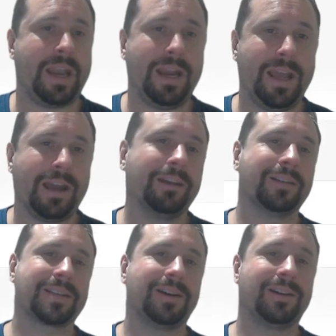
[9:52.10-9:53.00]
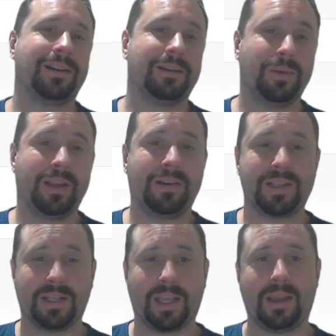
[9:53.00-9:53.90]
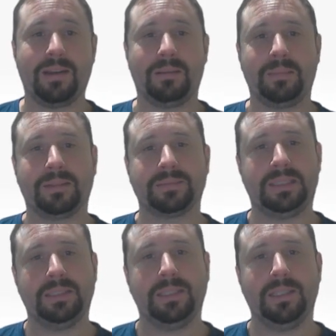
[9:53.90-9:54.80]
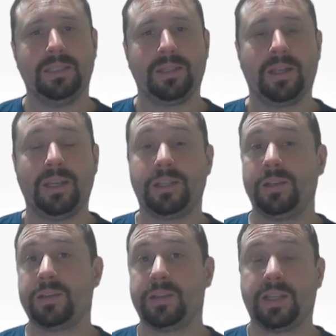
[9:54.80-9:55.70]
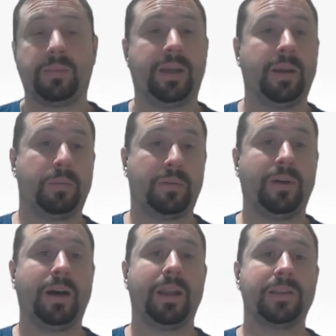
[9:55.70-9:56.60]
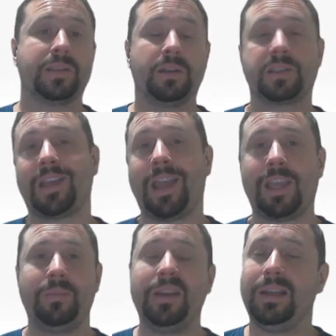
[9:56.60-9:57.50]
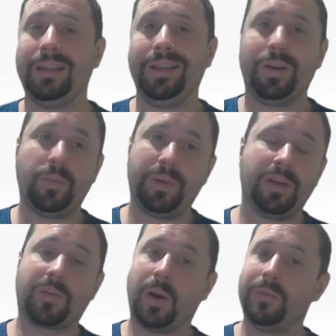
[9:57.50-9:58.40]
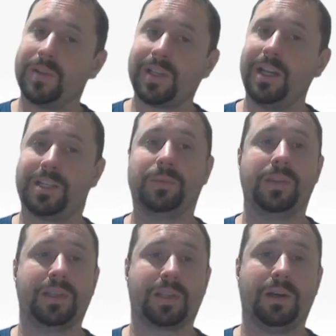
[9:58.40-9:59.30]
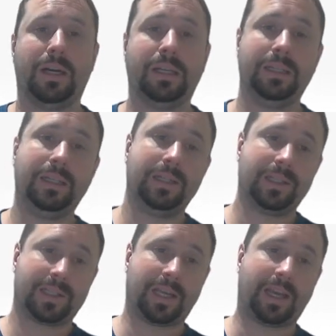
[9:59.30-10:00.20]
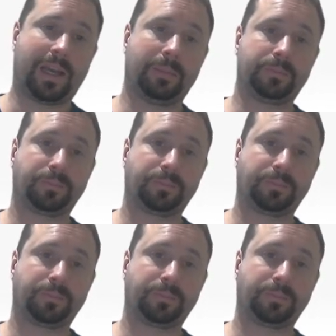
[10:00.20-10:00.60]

it out and it's gone, all right, well, here it is again. I'm like, you need to use the template provided. So it's taken me a little bit of conversation with this guy to say, hey,